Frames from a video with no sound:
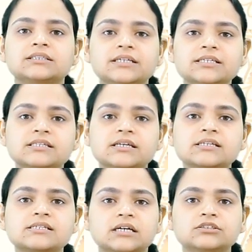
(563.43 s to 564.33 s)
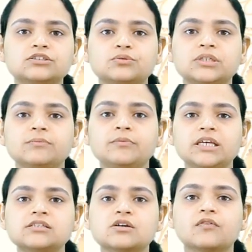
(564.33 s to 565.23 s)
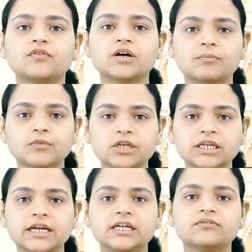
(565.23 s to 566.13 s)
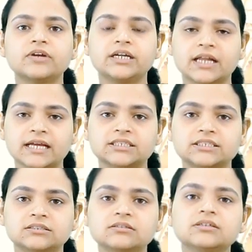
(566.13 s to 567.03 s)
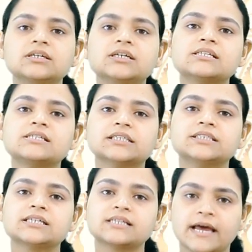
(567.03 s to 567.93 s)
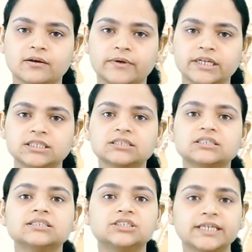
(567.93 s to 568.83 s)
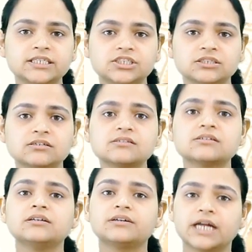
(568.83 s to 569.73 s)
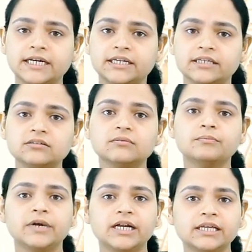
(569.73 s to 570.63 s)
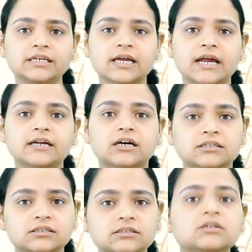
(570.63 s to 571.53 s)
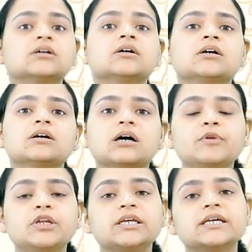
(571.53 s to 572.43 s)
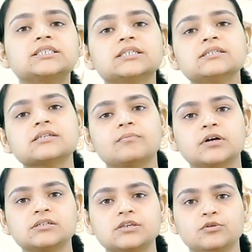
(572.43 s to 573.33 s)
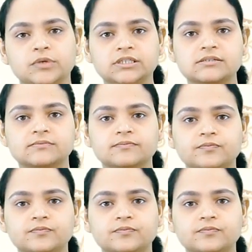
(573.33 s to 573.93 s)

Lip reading: This is done through the means of communicative interaction such as language, gestures, writing, building, and other communications among humans.